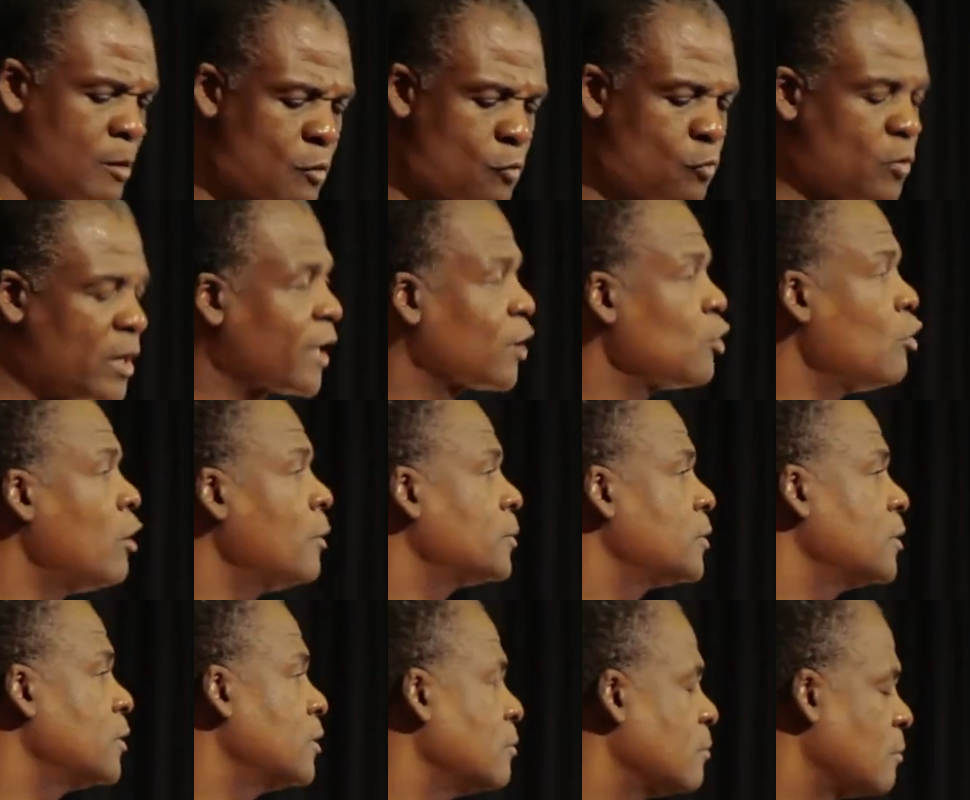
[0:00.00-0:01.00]
Well, I go
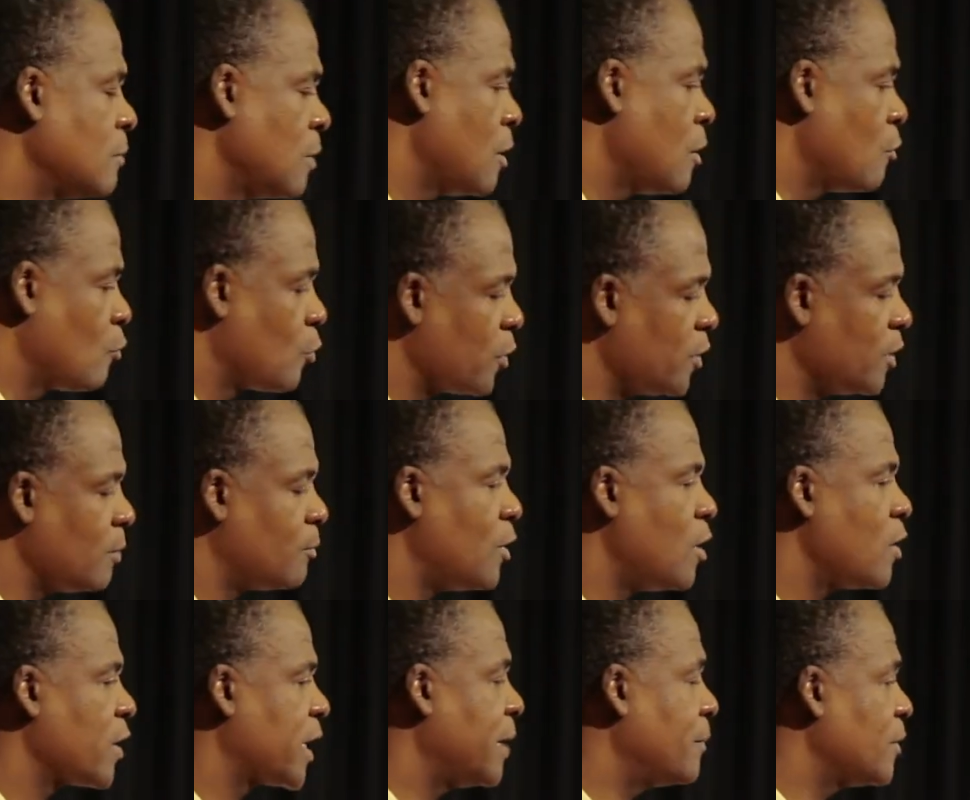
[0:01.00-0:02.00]
up to, we're in the
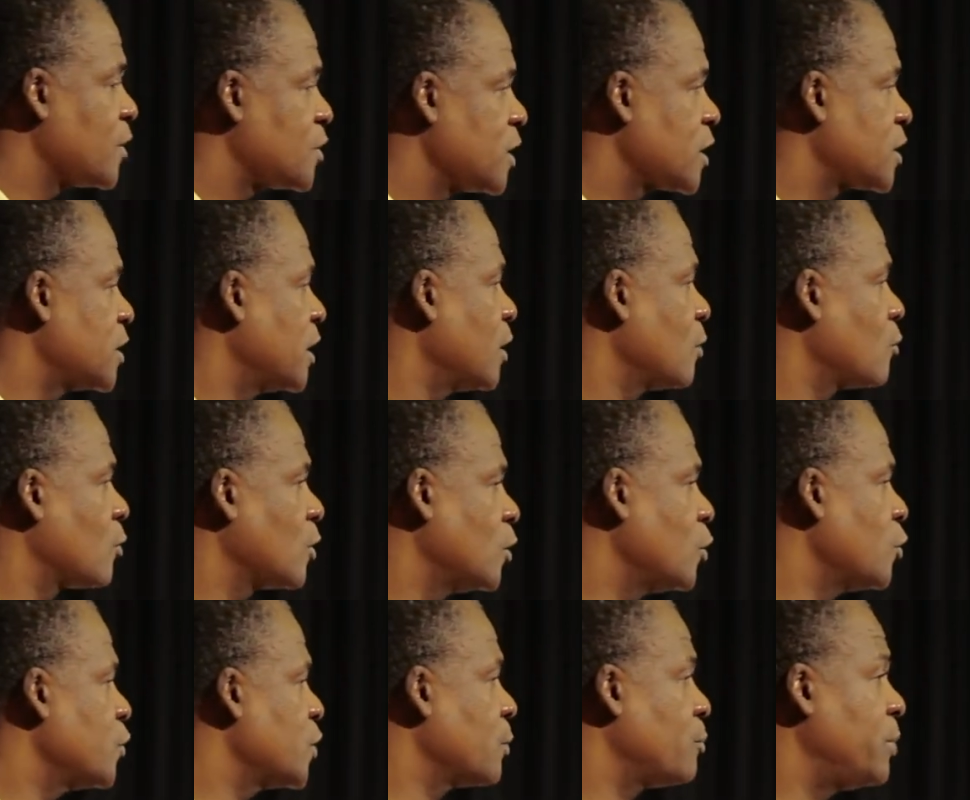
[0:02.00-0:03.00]
ball game, the sixth inning, we're
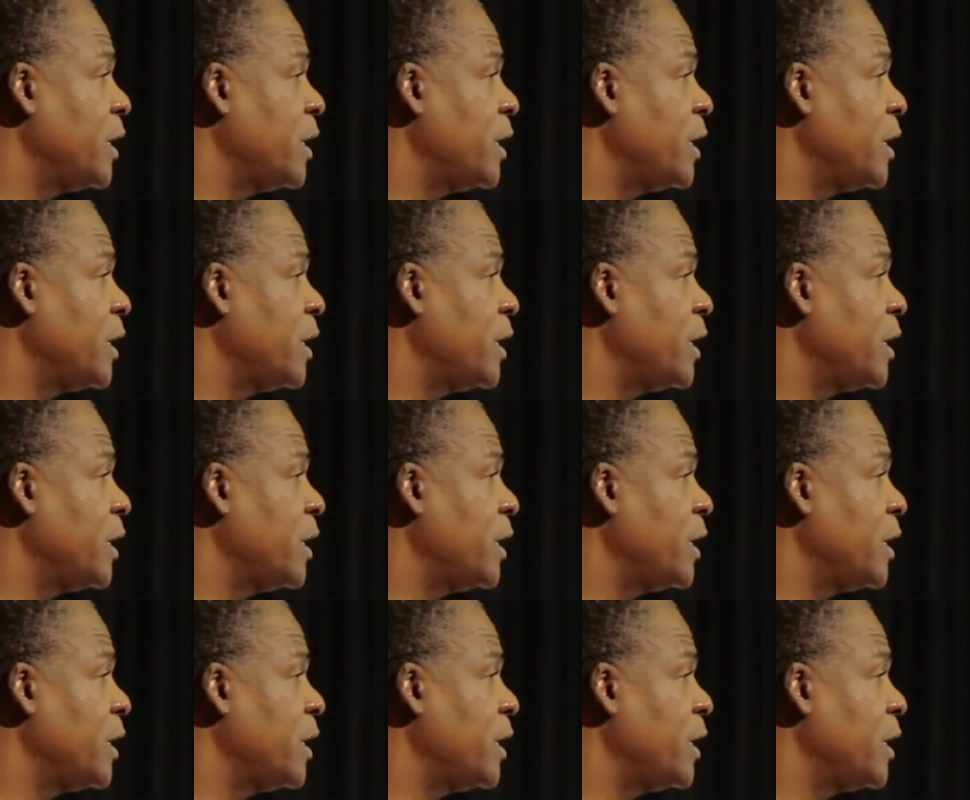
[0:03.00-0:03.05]
losing.